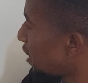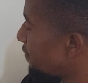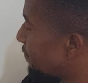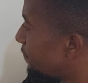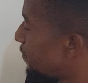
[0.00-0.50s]

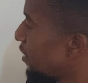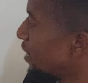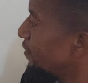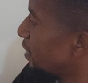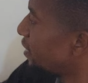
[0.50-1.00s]
curve,
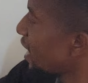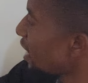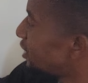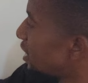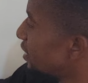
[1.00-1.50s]
the
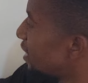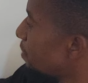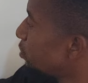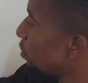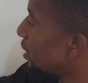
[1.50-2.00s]
reaction
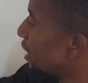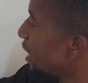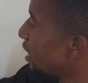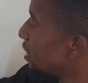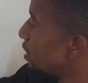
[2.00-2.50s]
came to an
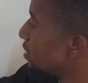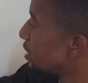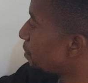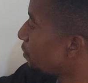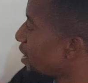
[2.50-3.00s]
end
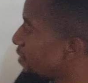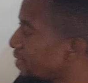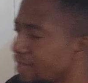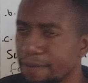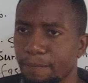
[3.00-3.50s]
somewhere
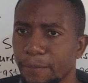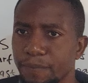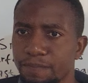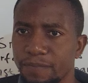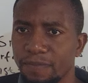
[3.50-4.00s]
there.
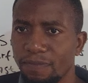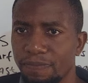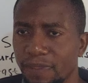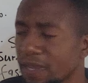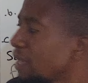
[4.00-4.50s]

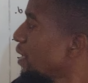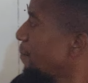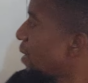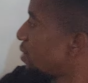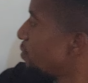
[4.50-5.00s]

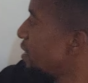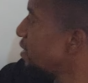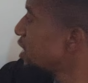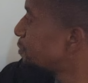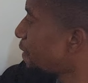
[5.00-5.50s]
But when
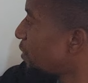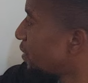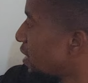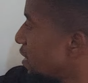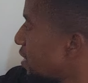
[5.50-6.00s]
this
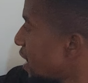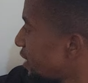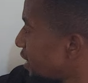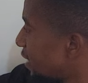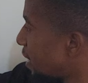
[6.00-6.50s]
powder, the
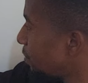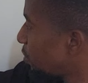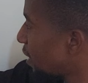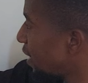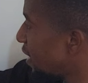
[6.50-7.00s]
reaction came
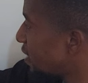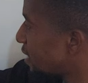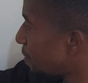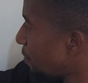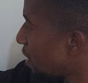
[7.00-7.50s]
to an end
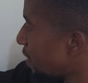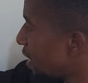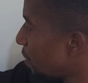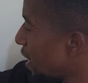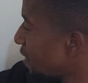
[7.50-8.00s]
somewhere
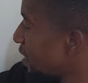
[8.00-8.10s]
there where